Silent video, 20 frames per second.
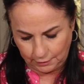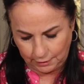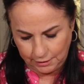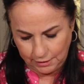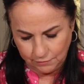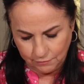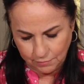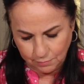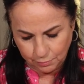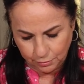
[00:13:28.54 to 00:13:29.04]

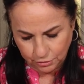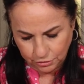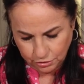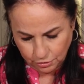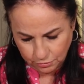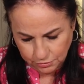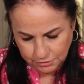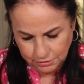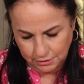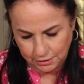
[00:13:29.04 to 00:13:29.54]
Even put
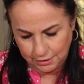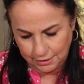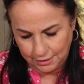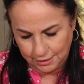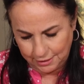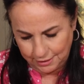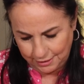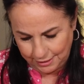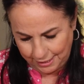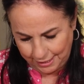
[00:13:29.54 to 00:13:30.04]
those in
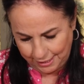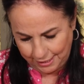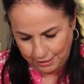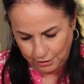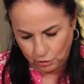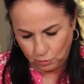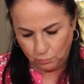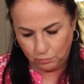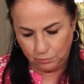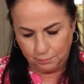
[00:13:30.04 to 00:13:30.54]
at an
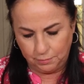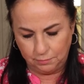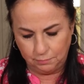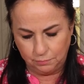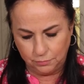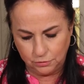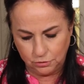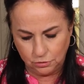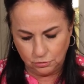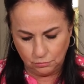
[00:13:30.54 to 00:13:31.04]
angle would be
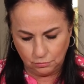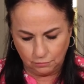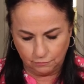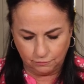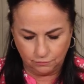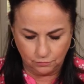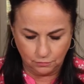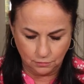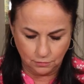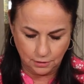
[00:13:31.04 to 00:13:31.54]

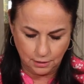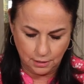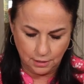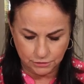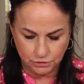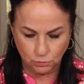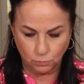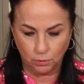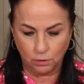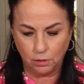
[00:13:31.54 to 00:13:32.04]
beautiful.
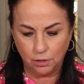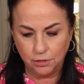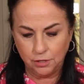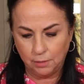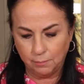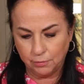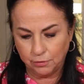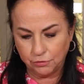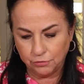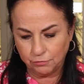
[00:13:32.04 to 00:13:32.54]
So we're on
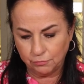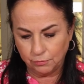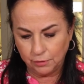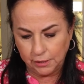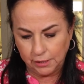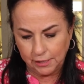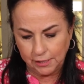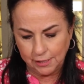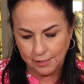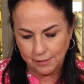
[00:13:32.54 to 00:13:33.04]
number
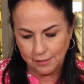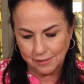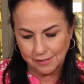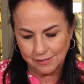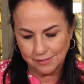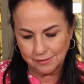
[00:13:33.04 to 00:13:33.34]
3.